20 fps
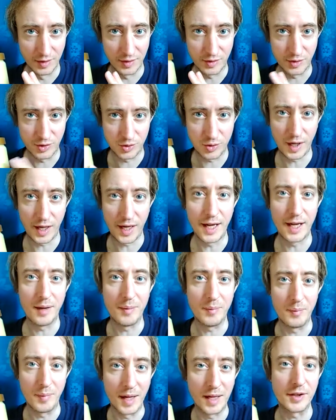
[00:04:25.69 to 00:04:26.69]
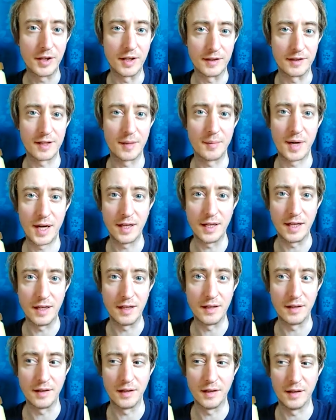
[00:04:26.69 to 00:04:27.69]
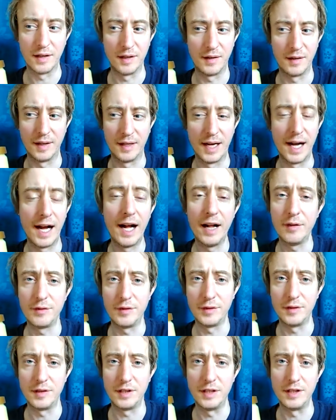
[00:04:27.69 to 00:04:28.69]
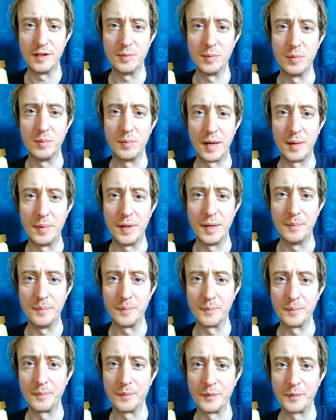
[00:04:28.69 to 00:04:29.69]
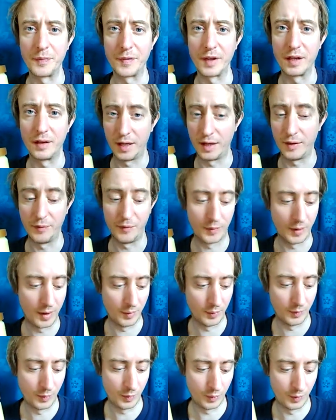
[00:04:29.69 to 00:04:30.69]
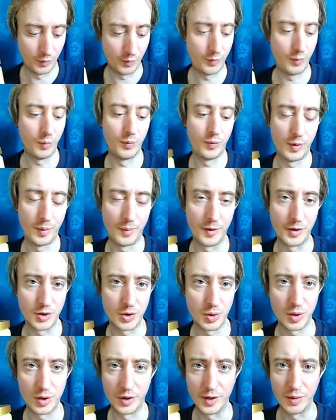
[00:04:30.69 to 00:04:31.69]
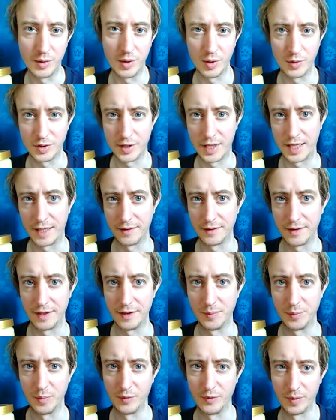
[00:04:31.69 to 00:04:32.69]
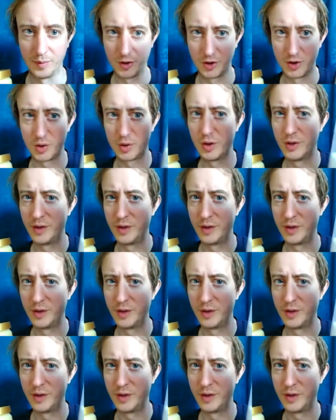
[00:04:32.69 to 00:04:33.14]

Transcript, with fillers: try melting some honey, half a teaspoon maybe. If from the sugar you don't take a teaspoon, from the sugar